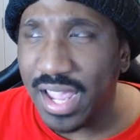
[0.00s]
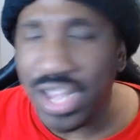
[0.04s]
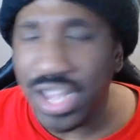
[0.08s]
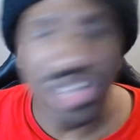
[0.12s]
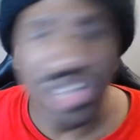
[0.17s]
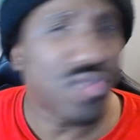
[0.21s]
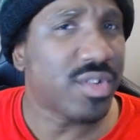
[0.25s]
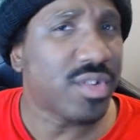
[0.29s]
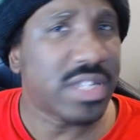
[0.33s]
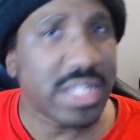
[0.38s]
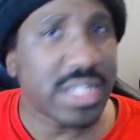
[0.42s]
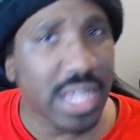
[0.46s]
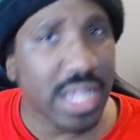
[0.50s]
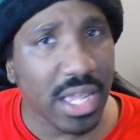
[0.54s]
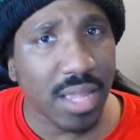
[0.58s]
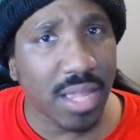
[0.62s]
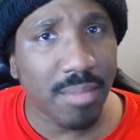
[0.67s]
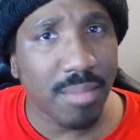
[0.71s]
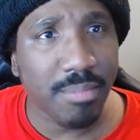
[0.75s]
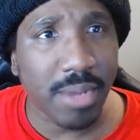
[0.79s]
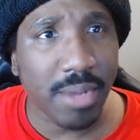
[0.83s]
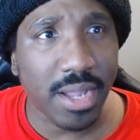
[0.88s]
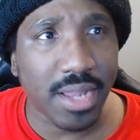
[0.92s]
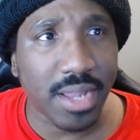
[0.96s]

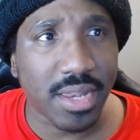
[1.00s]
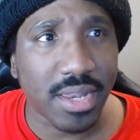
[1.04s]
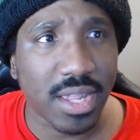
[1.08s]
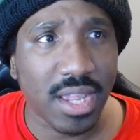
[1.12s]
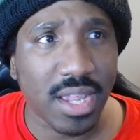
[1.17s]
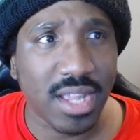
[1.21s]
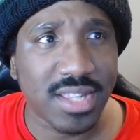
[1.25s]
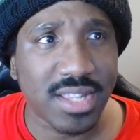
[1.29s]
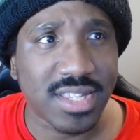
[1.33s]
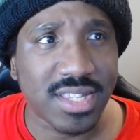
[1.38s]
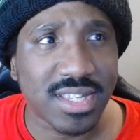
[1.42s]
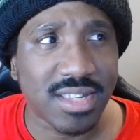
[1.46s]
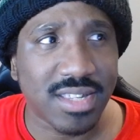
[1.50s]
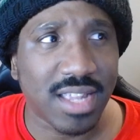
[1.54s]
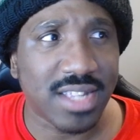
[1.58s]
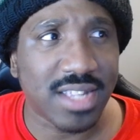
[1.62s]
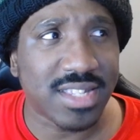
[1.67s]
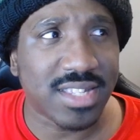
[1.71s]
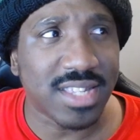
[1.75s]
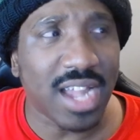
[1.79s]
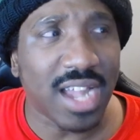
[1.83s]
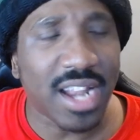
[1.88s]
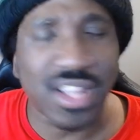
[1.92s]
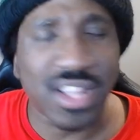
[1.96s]
interesting, but it's
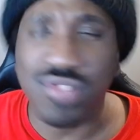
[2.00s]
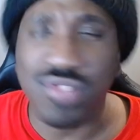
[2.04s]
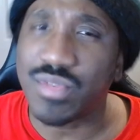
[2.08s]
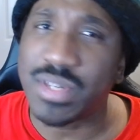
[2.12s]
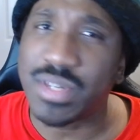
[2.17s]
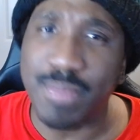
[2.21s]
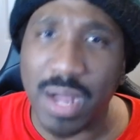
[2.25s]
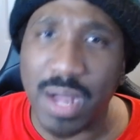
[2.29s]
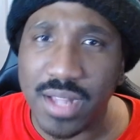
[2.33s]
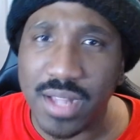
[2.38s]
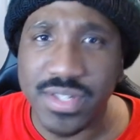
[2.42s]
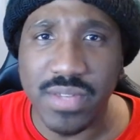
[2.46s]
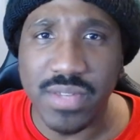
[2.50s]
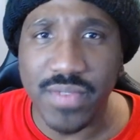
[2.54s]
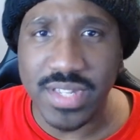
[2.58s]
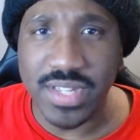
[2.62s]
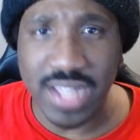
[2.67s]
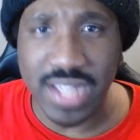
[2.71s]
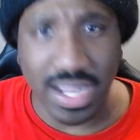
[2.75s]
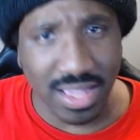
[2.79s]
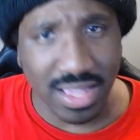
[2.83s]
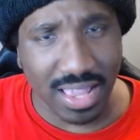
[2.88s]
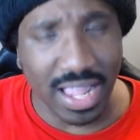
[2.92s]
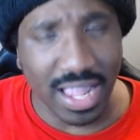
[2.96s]
it's not as responsive
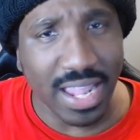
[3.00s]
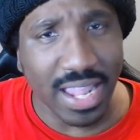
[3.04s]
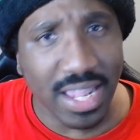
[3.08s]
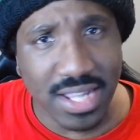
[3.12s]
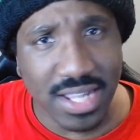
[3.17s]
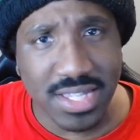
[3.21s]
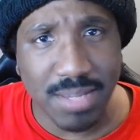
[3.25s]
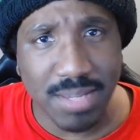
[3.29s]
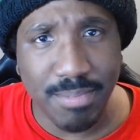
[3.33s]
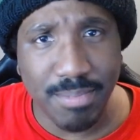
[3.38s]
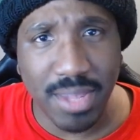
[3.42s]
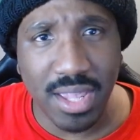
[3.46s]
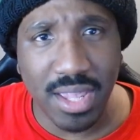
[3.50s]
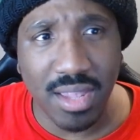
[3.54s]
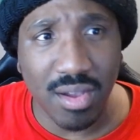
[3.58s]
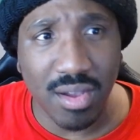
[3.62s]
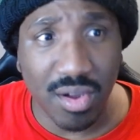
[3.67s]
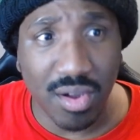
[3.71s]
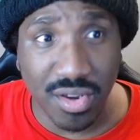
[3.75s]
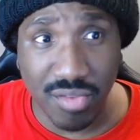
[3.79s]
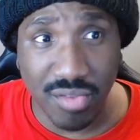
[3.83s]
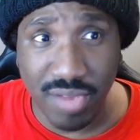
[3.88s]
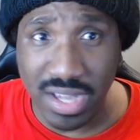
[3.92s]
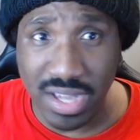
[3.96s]
as I'd like it to be
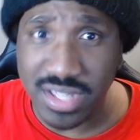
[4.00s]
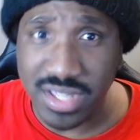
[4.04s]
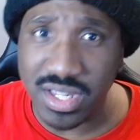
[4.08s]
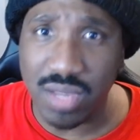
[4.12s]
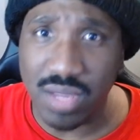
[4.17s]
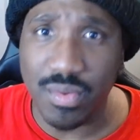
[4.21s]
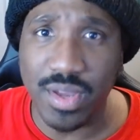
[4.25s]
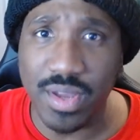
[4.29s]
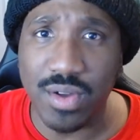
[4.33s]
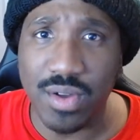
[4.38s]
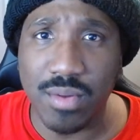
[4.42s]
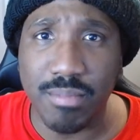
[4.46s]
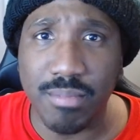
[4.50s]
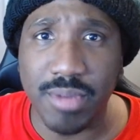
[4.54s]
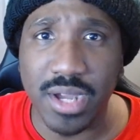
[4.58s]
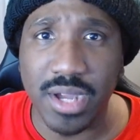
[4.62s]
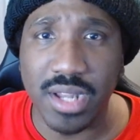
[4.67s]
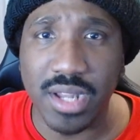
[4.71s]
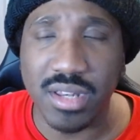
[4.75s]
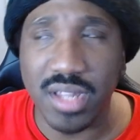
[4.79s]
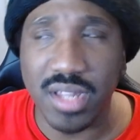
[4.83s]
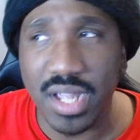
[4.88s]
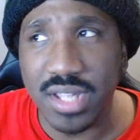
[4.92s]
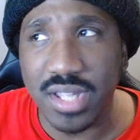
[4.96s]
on a racing wheel,
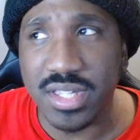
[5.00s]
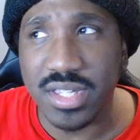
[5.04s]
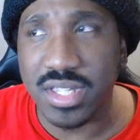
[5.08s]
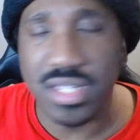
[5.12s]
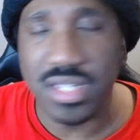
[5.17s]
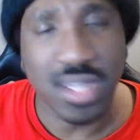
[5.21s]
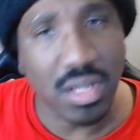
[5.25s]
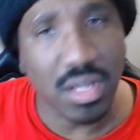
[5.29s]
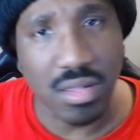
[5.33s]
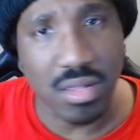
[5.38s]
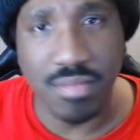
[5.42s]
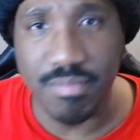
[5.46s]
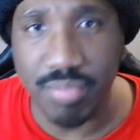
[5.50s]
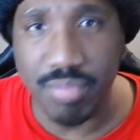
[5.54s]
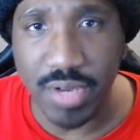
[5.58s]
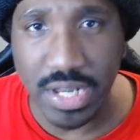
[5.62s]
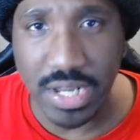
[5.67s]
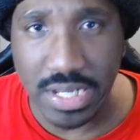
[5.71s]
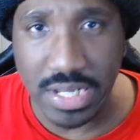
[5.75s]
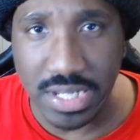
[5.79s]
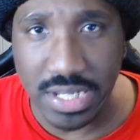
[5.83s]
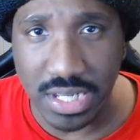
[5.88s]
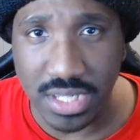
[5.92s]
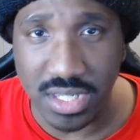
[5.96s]
but it's still
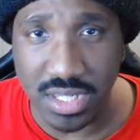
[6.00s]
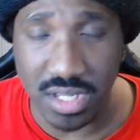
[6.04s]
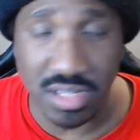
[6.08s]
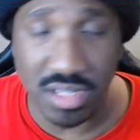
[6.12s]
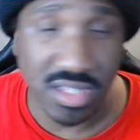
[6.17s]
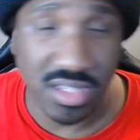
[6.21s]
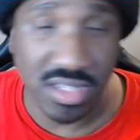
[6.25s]
pretty decent.